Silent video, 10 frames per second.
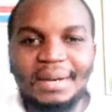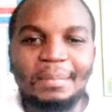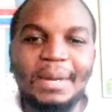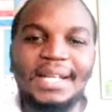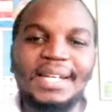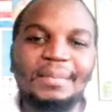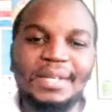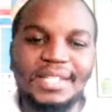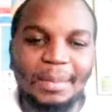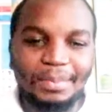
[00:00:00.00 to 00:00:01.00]
My name
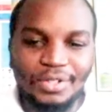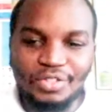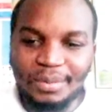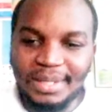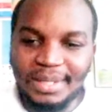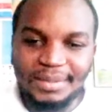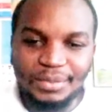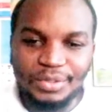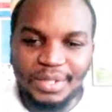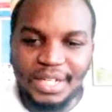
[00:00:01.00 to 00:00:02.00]
is Apostle Martin
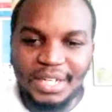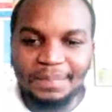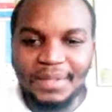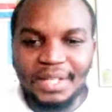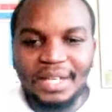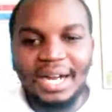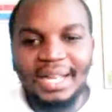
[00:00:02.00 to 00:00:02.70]
Mutwiri.